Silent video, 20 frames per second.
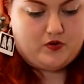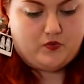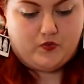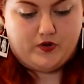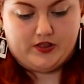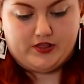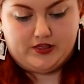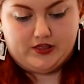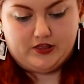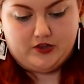
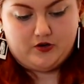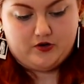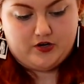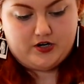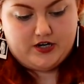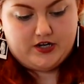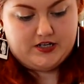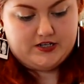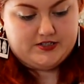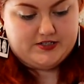When
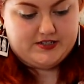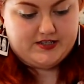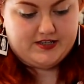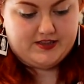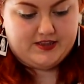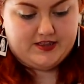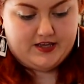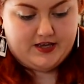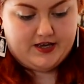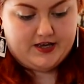Laura
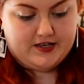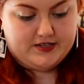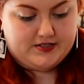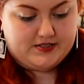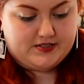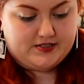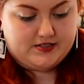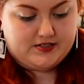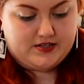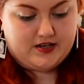did
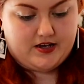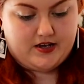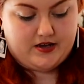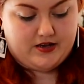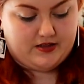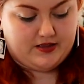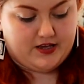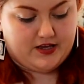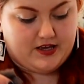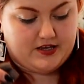this,
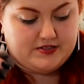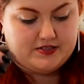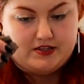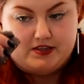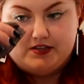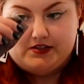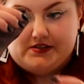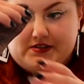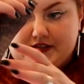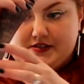like I
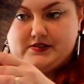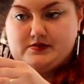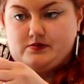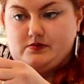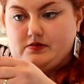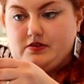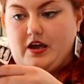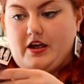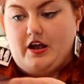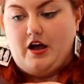said,
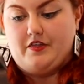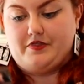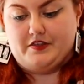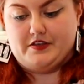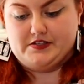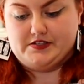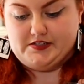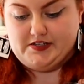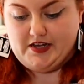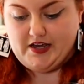I got
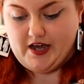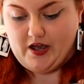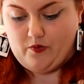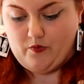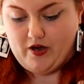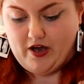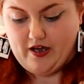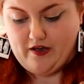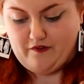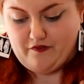this
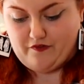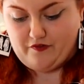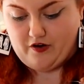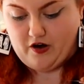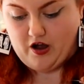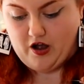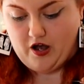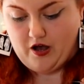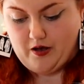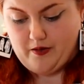DIY
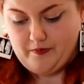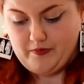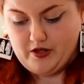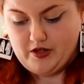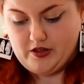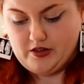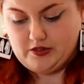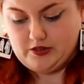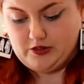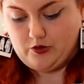from
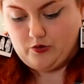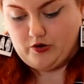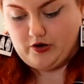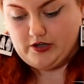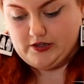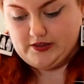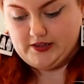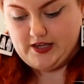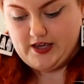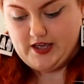
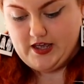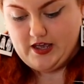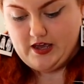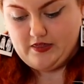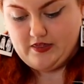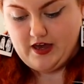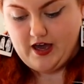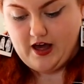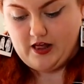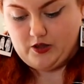Laura
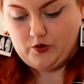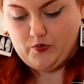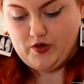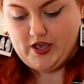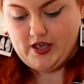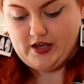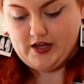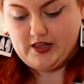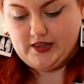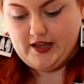Lee, the
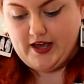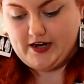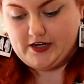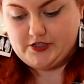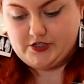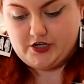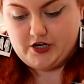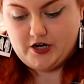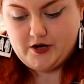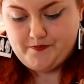Halloween
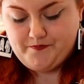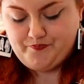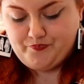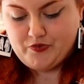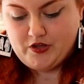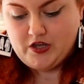collector.